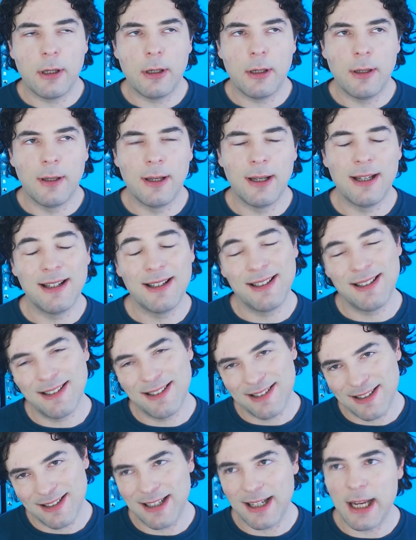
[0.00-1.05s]
Uh,
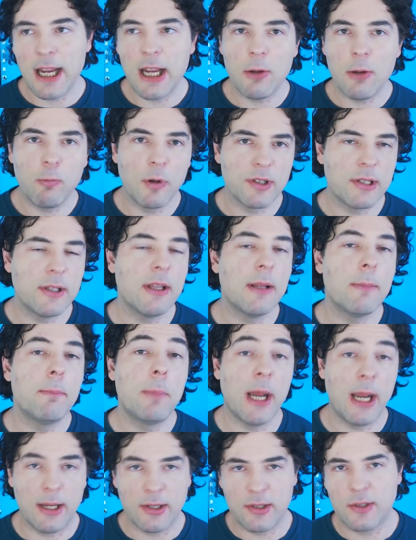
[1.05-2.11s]
it wasn't the
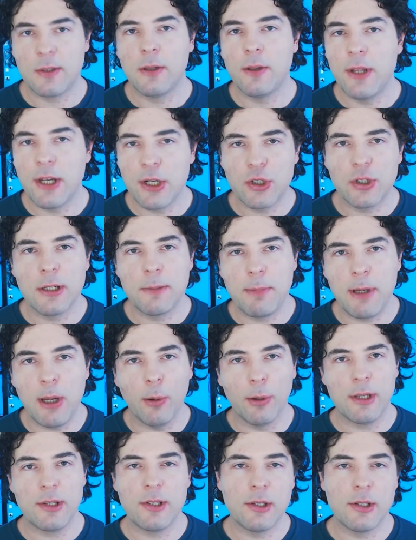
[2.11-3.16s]
best. Let's just be
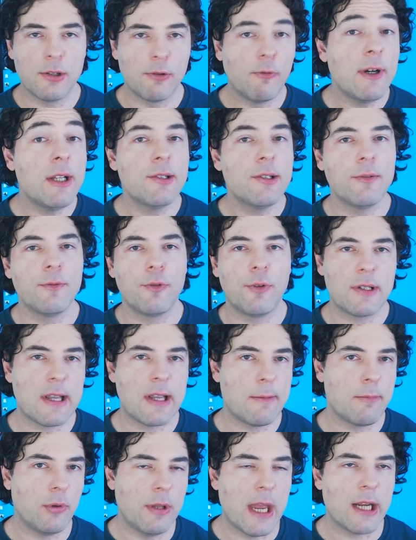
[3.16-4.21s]
honest, there's a reason, for
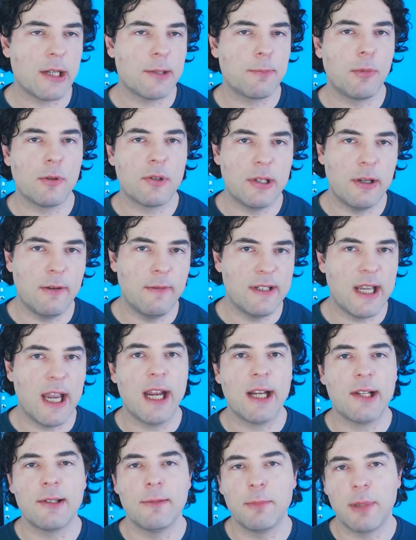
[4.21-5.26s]
example, that Xbox Series
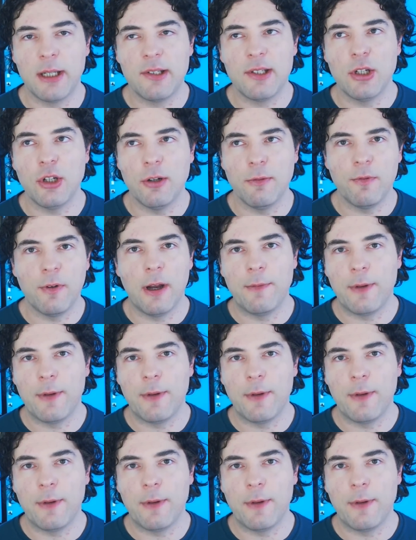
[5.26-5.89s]
X and PlayStation 5 are